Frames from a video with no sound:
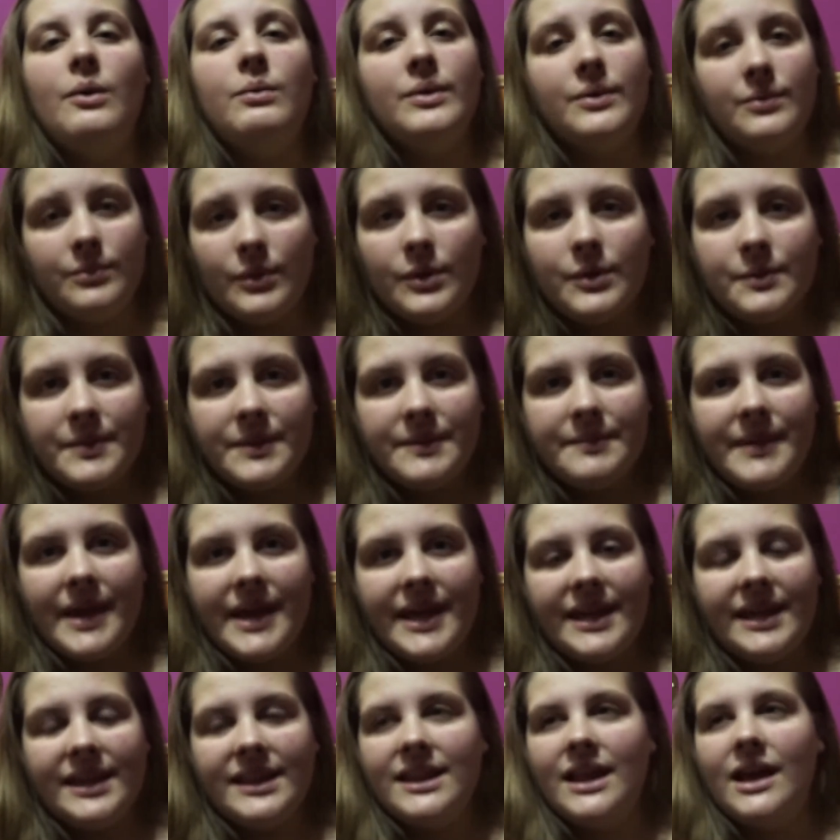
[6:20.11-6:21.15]
We will be
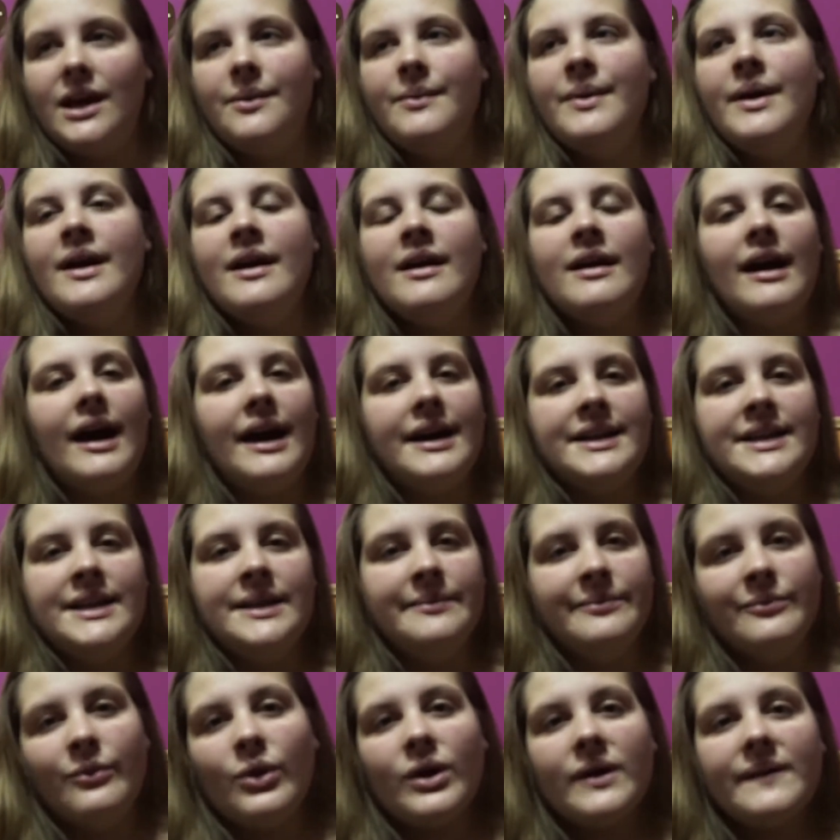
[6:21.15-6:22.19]
making them. I
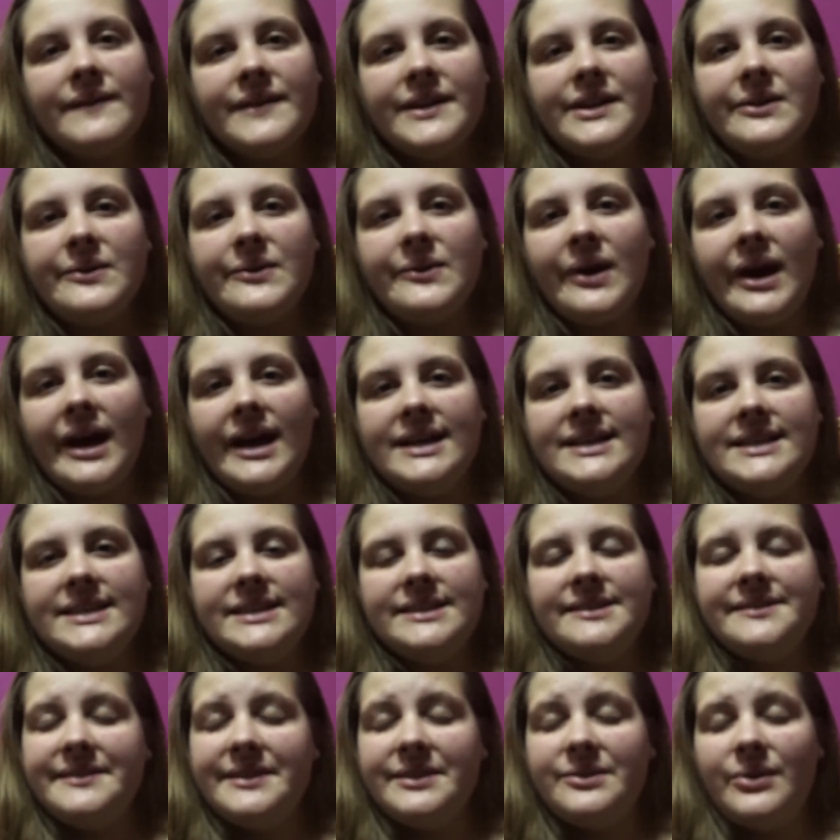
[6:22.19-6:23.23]
need more video
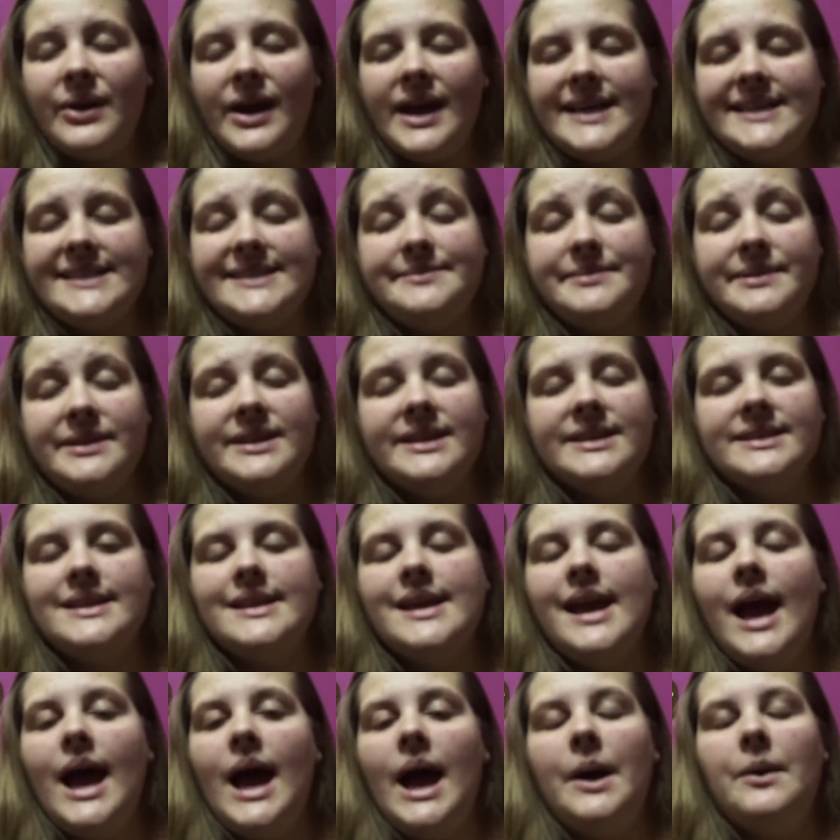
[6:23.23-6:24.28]
idea requests because
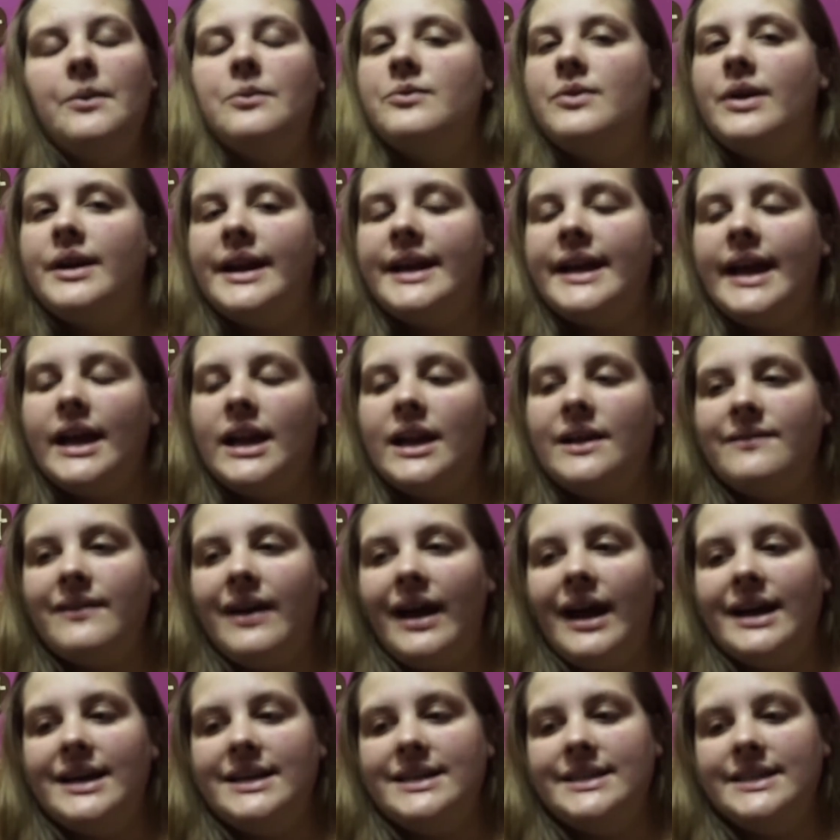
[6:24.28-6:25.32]
I'm running out of
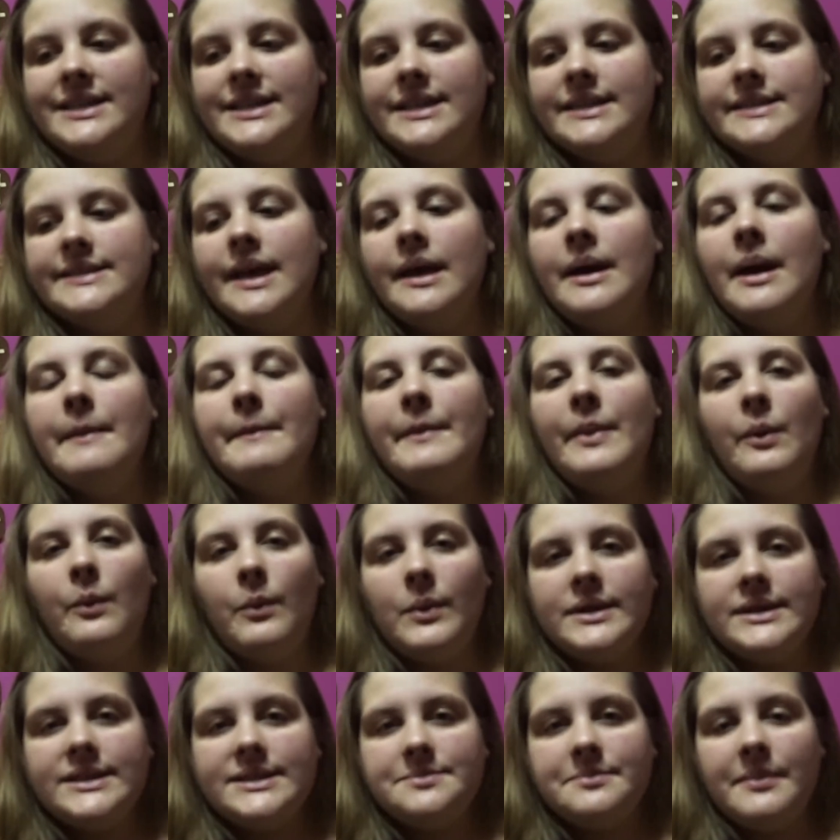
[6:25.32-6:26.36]
ideas. But
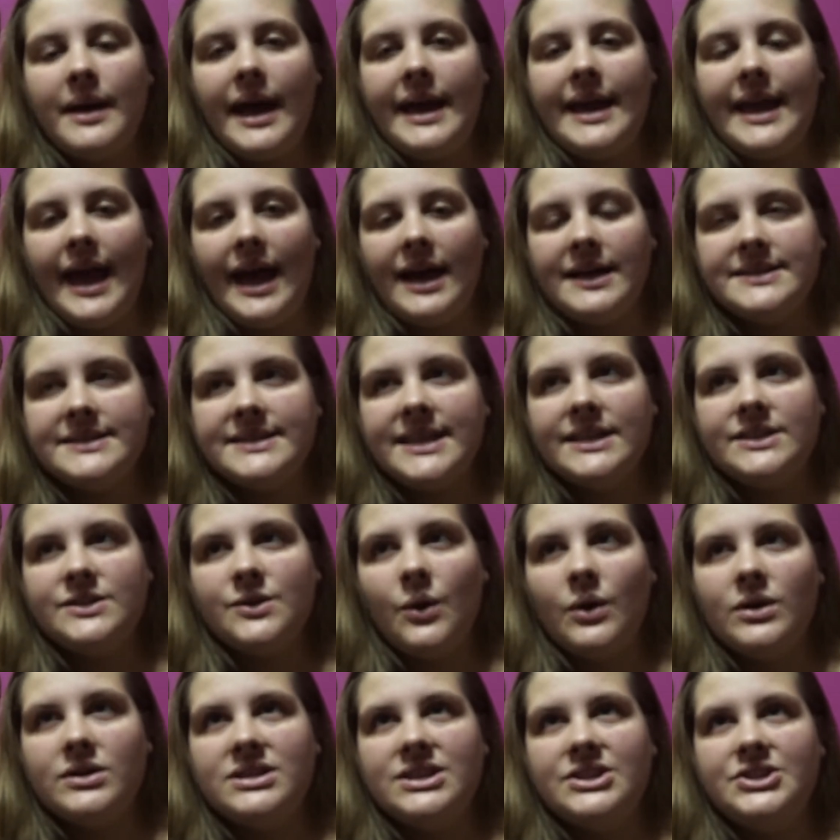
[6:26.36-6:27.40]
once my house gets
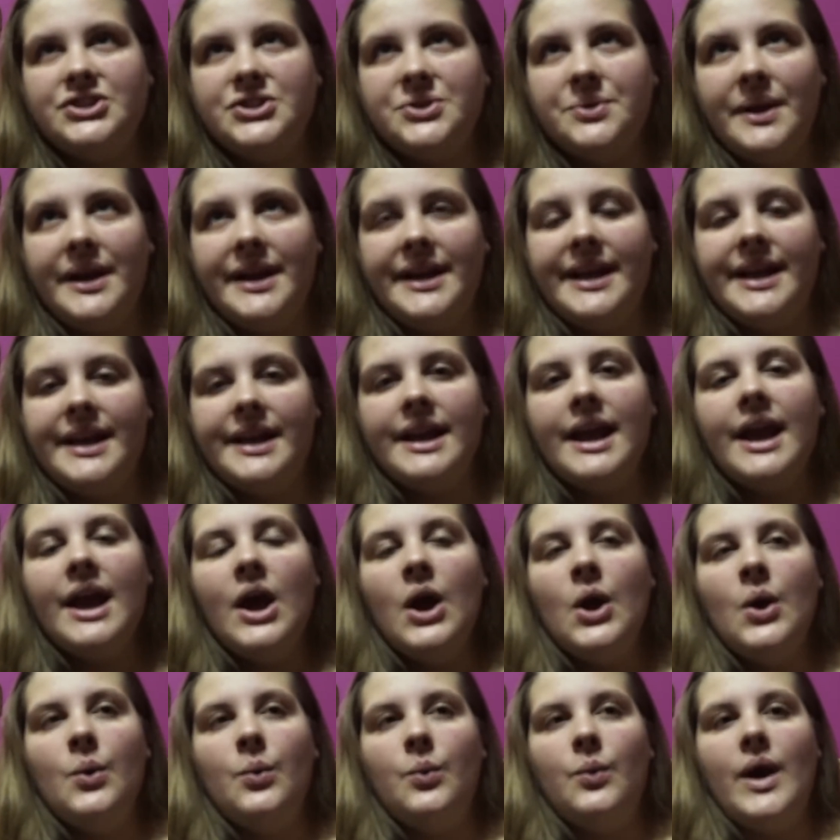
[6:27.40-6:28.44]
all situated,
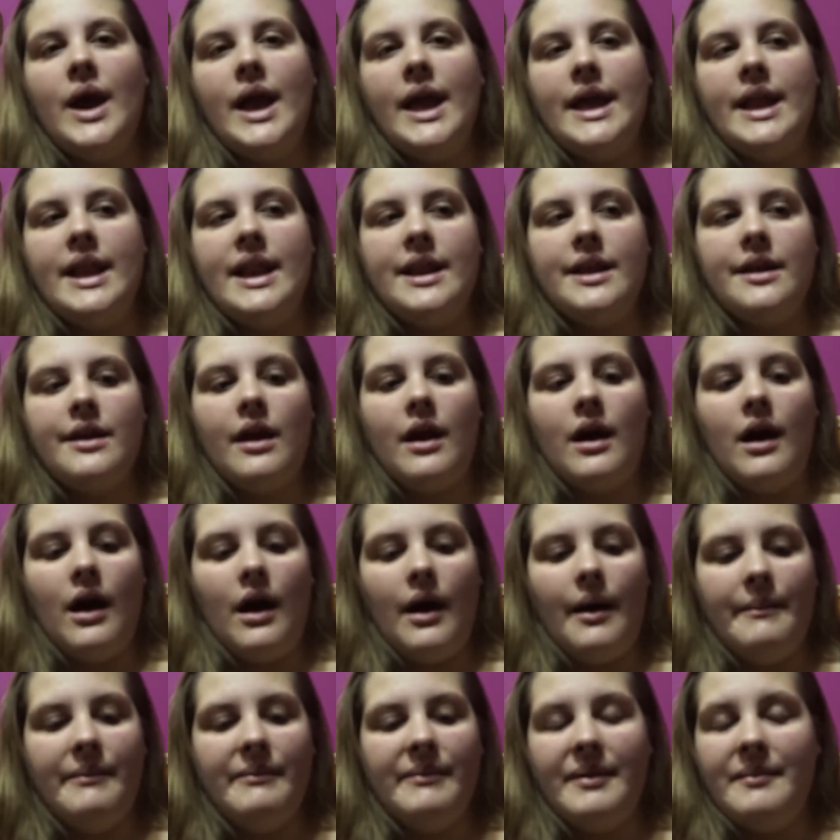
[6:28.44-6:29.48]
when
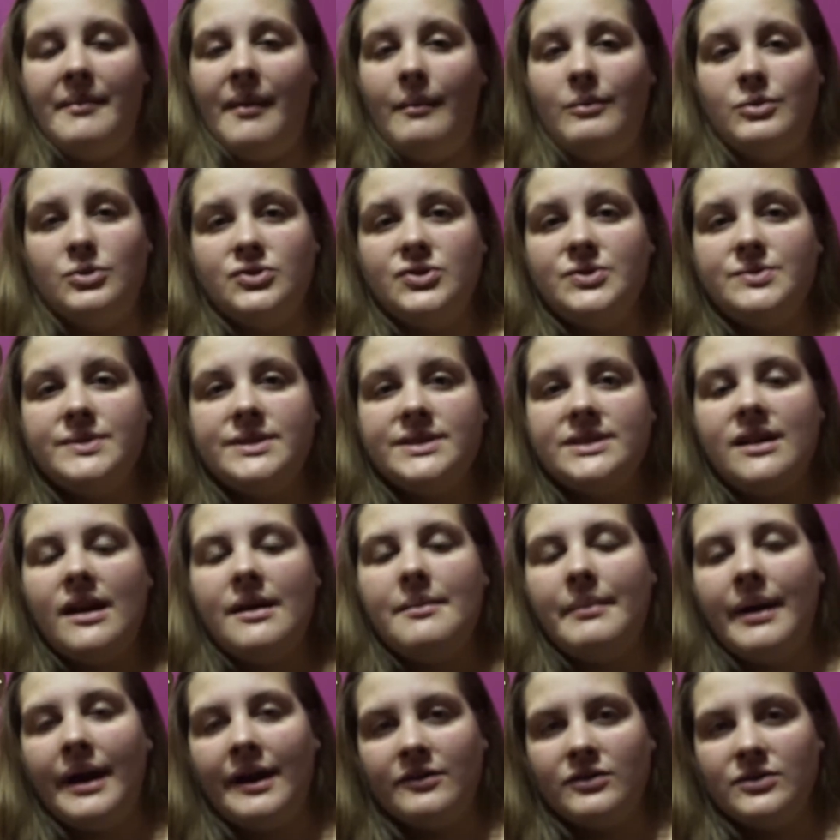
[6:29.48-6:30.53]
my mom's room is
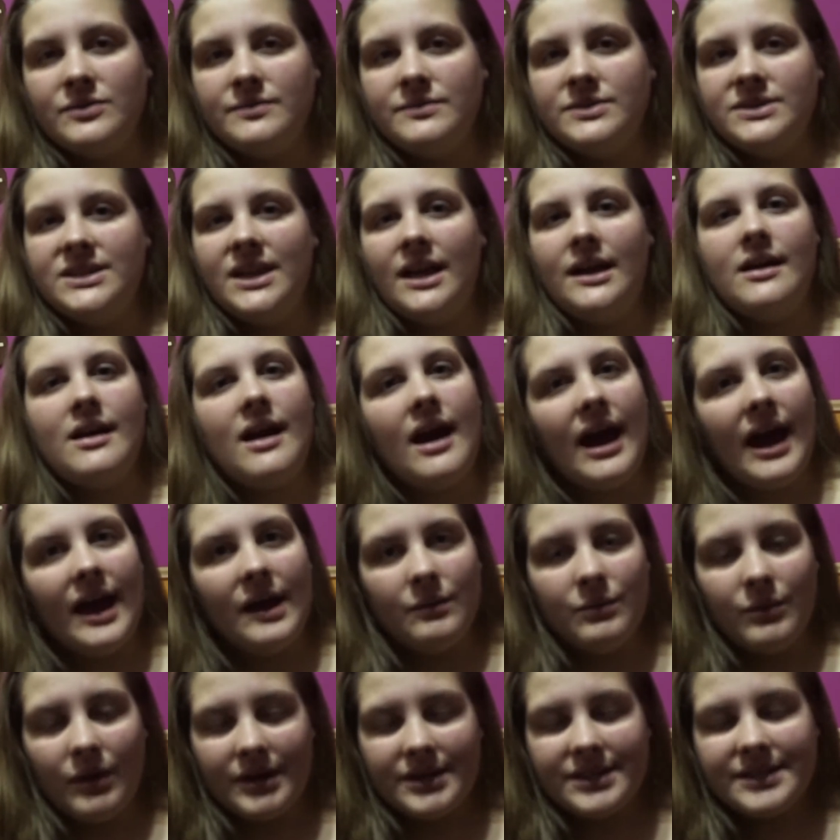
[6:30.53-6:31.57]
done, my room is done, I
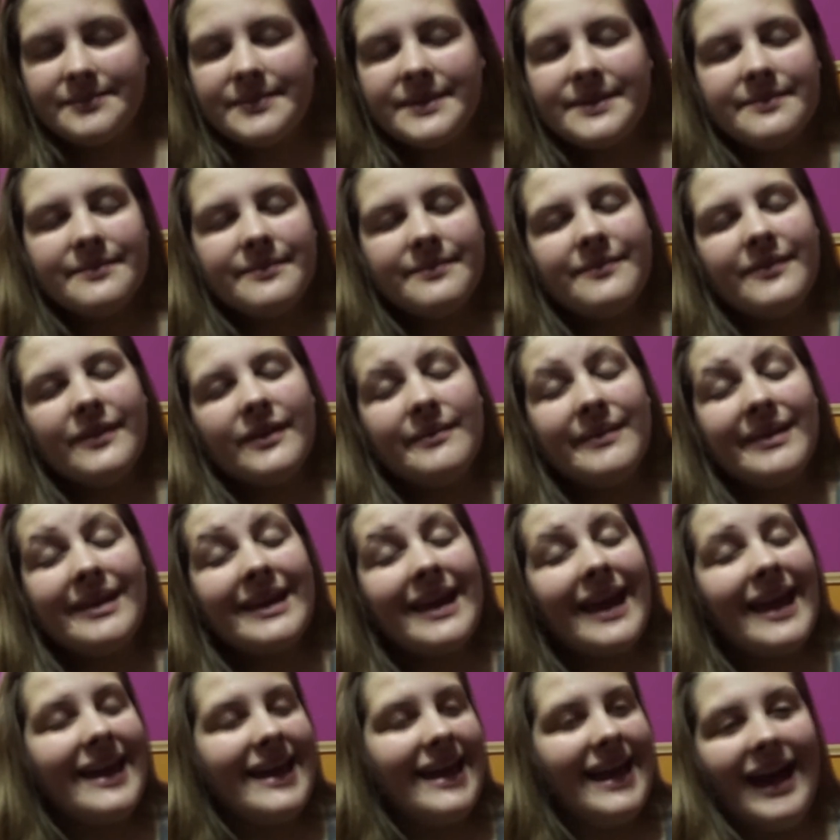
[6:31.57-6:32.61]
want to be filming
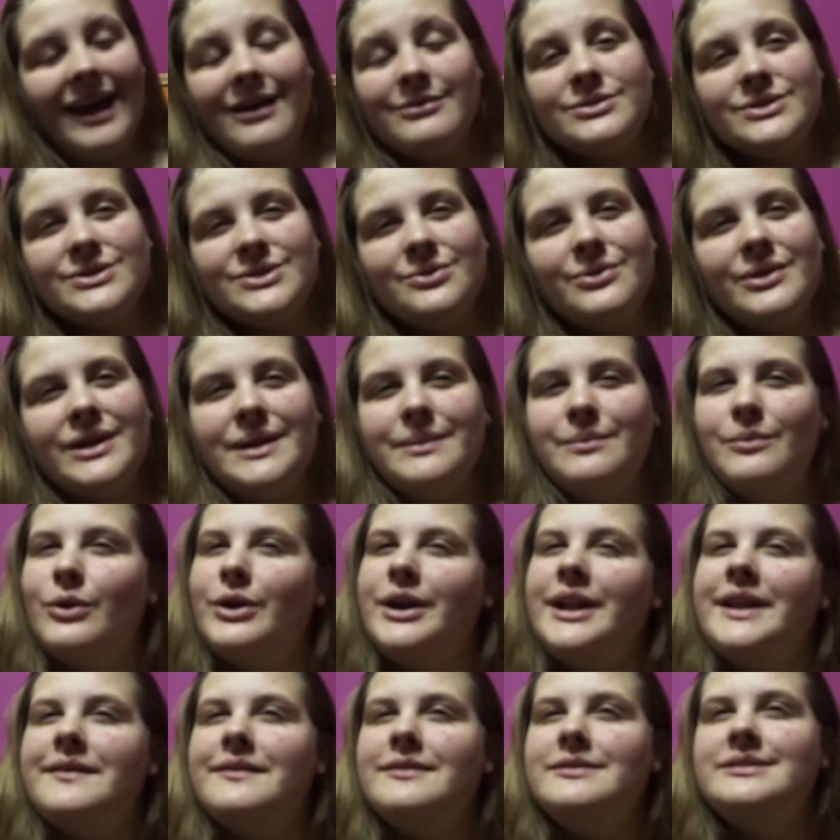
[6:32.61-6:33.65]
a house tour,
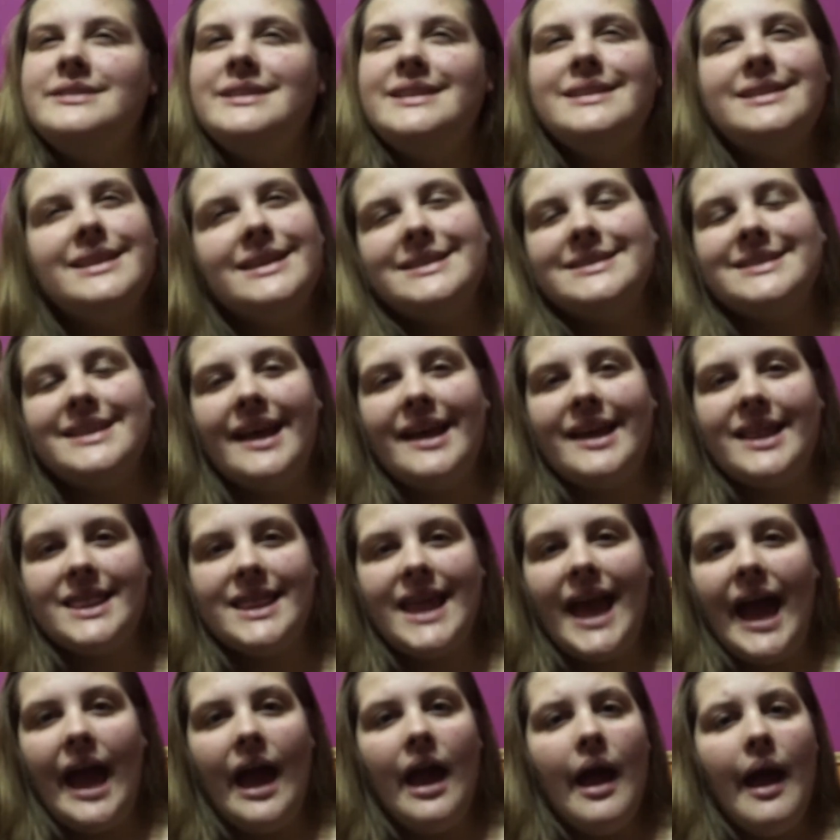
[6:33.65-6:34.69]
morning routine, things like
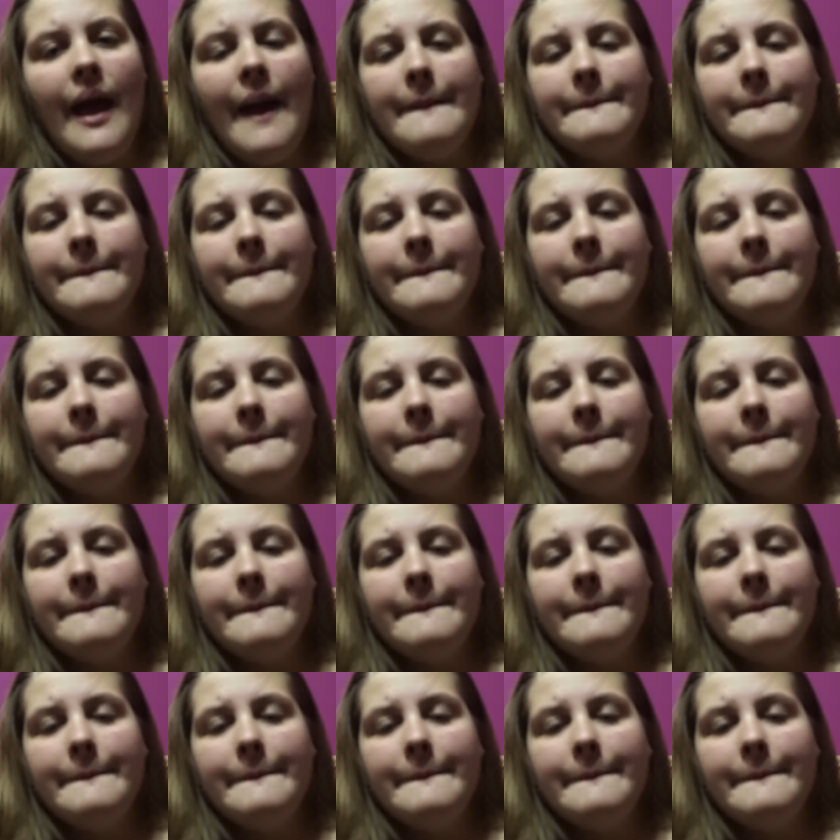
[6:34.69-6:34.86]
that.